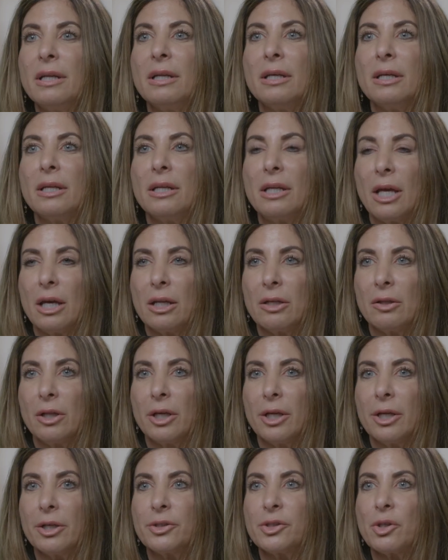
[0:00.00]
and
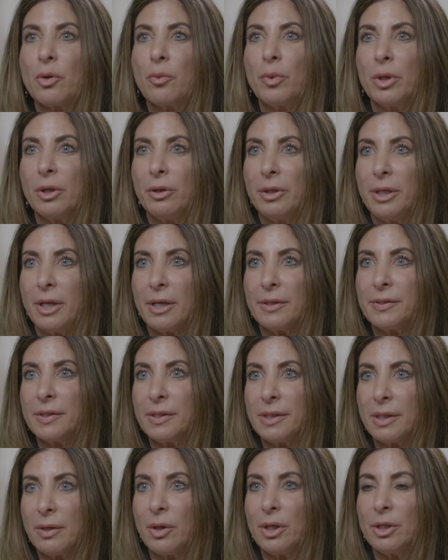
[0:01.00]
analytics are really
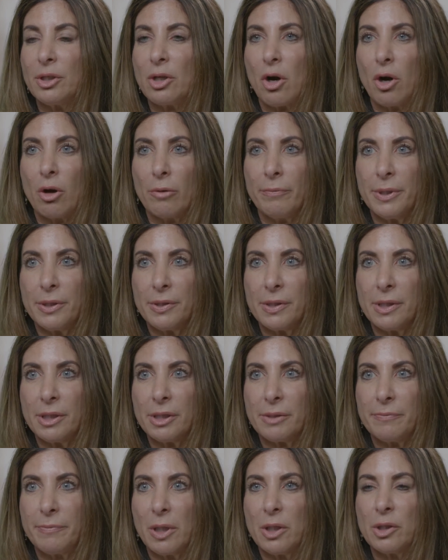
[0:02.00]
necessary to our
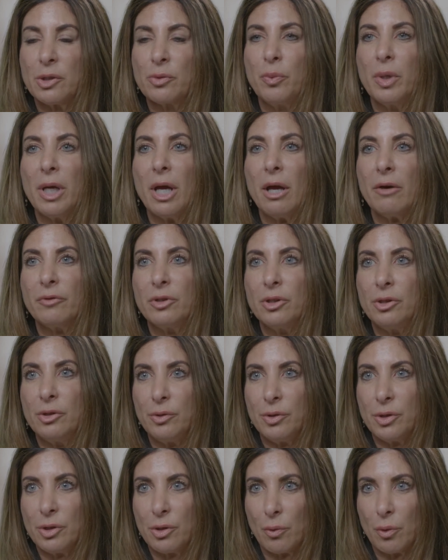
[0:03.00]
business because we have to do
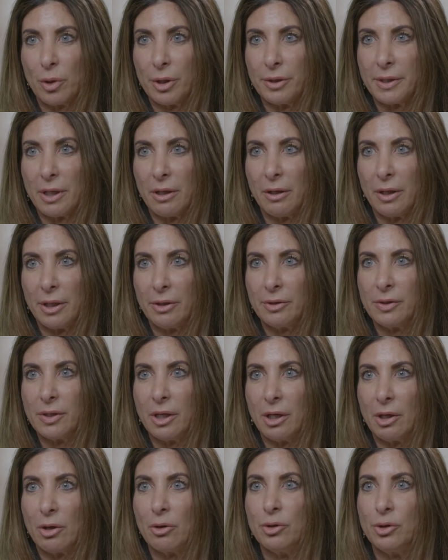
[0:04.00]
storytelling to
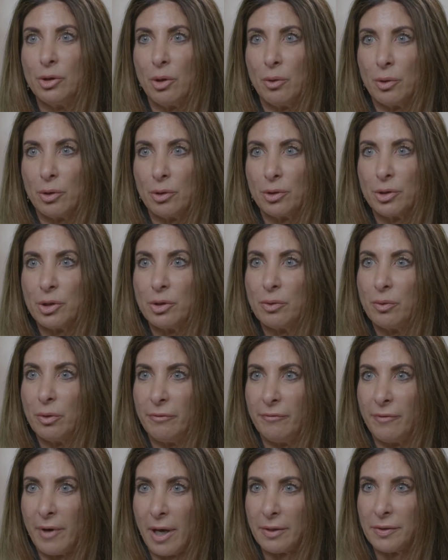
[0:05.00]
get our donors to
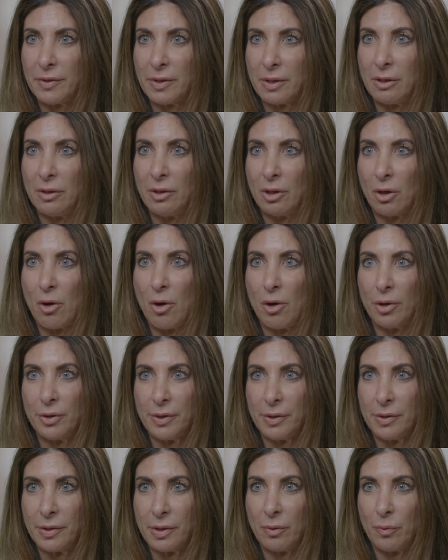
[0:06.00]
invest in the
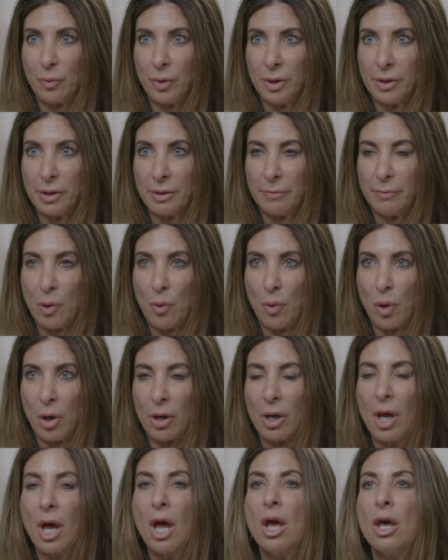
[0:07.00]
causes that we support.
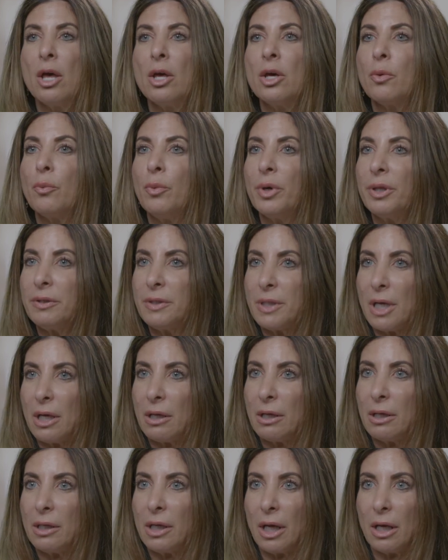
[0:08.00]
With data
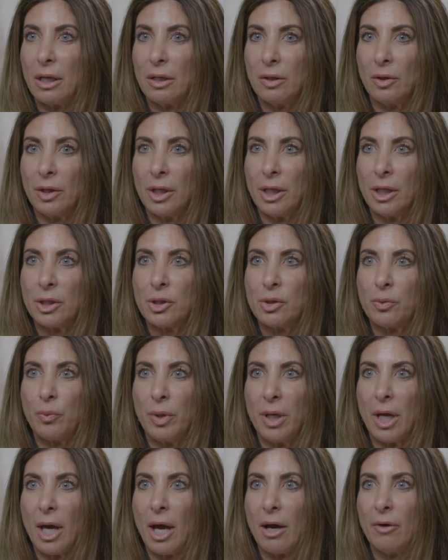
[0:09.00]
and analytics,
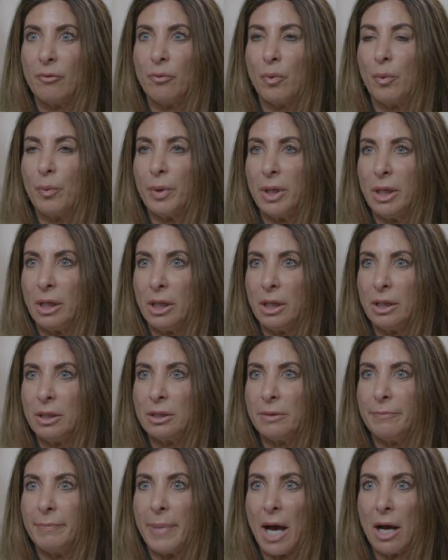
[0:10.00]
we have what we need
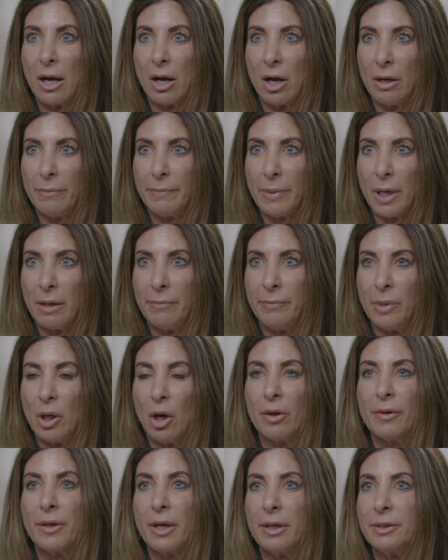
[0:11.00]
to back up and be
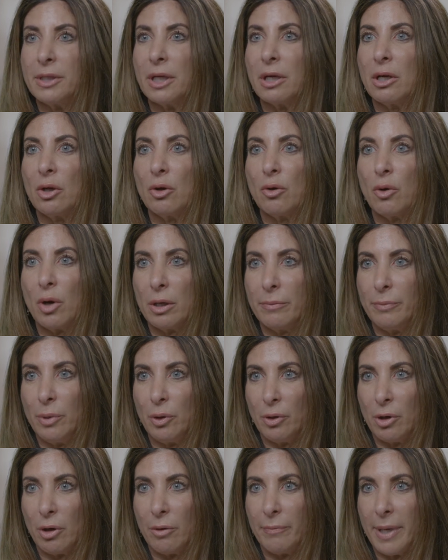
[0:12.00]
authentic and credible
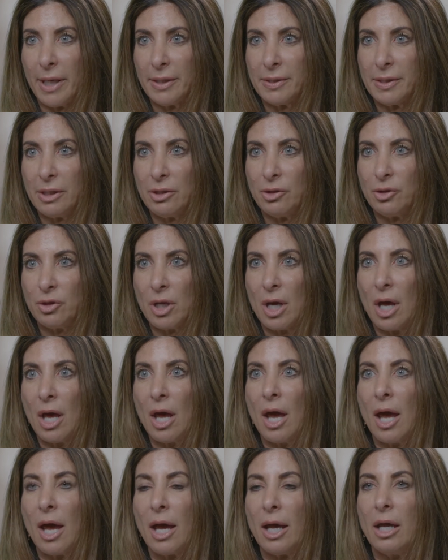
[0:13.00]
in our message
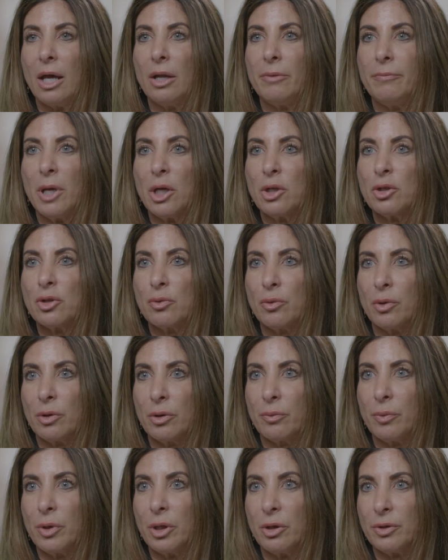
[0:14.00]
and make sure
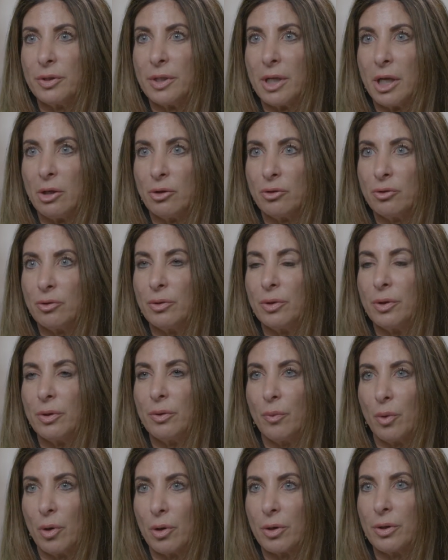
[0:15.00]
that we are staying true to the
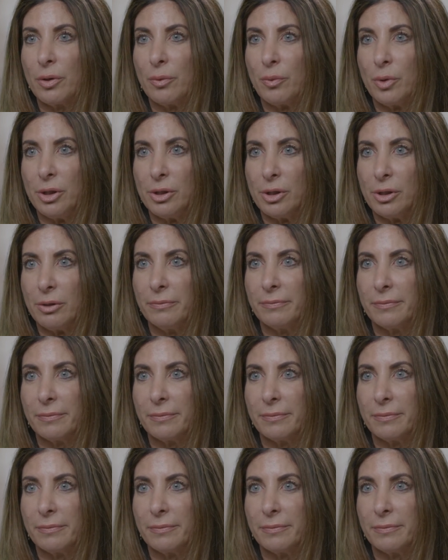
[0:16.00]
work that we do.